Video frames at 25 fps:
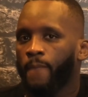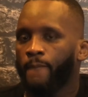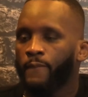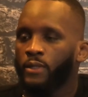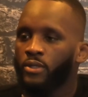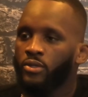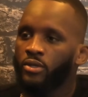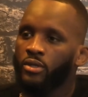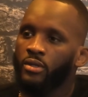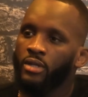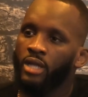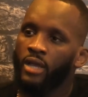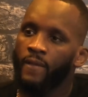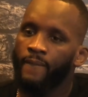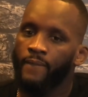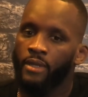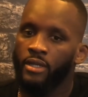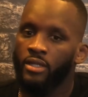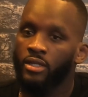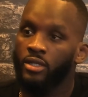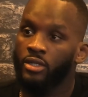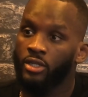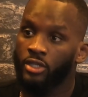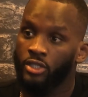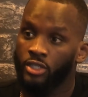between like
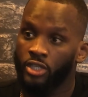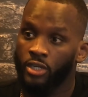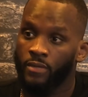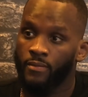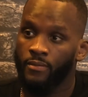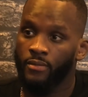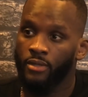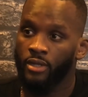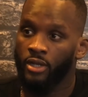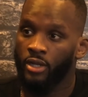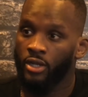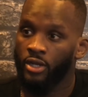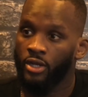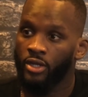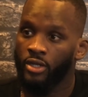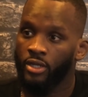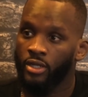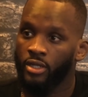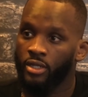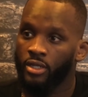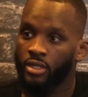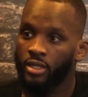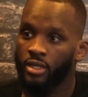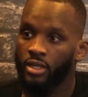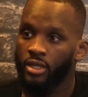being in the gym and
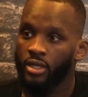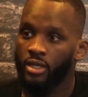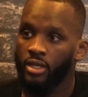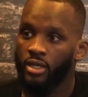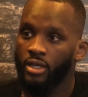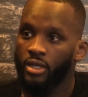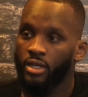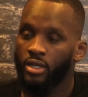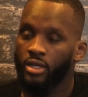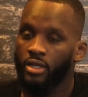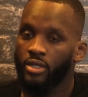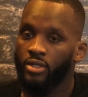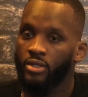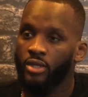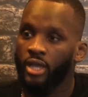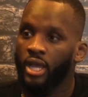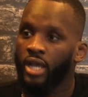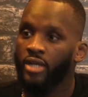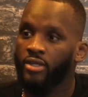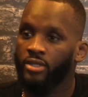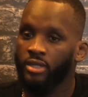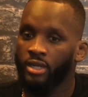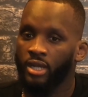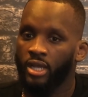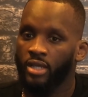learning to
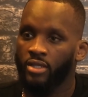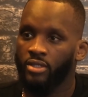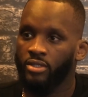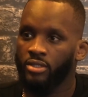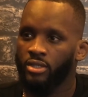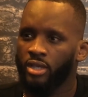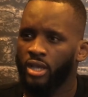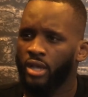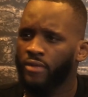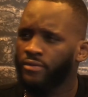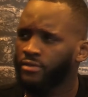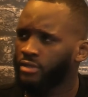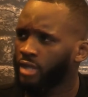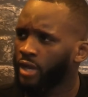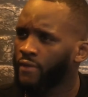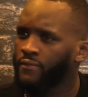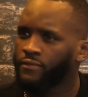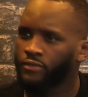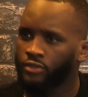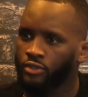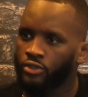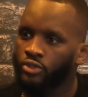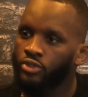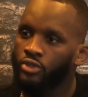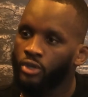actually like say I've
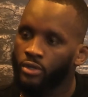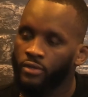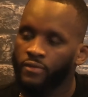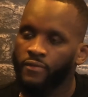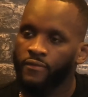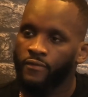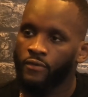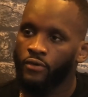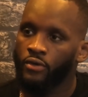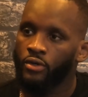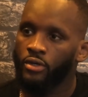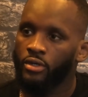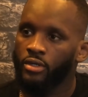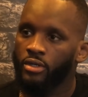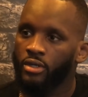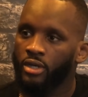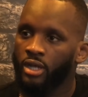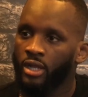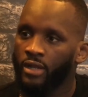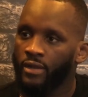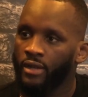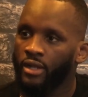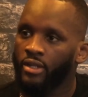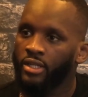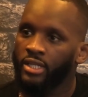just fought
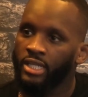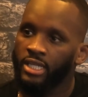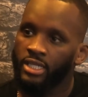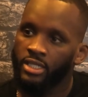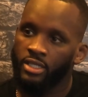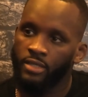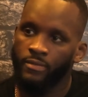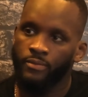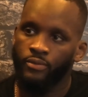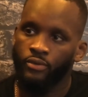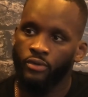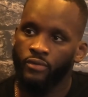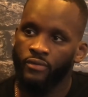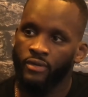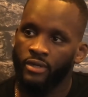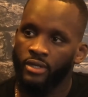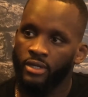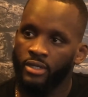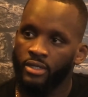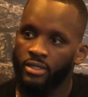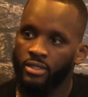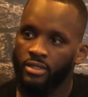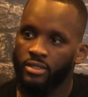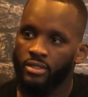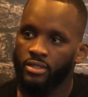and I need to improve on
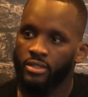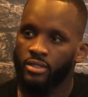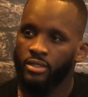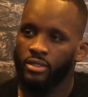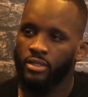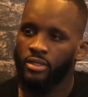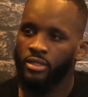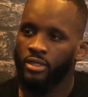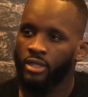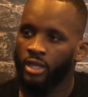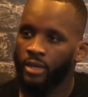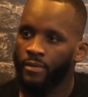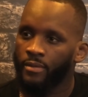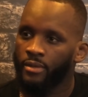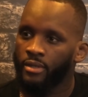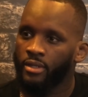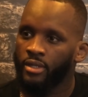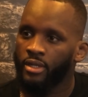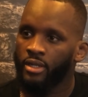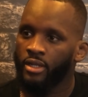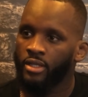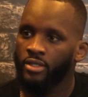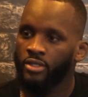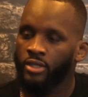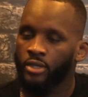this. You know what I mean?
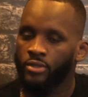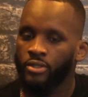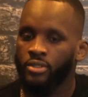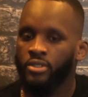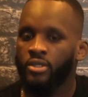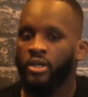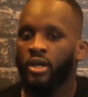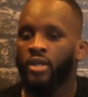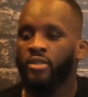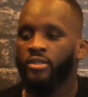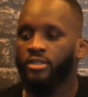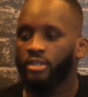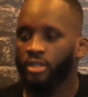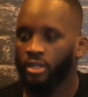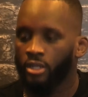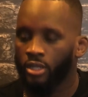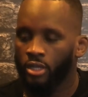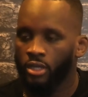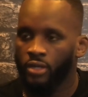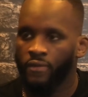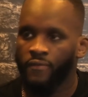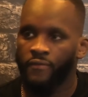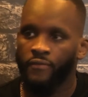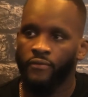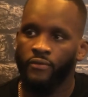And so I just constantly
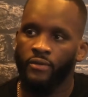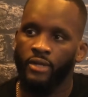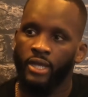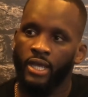learning through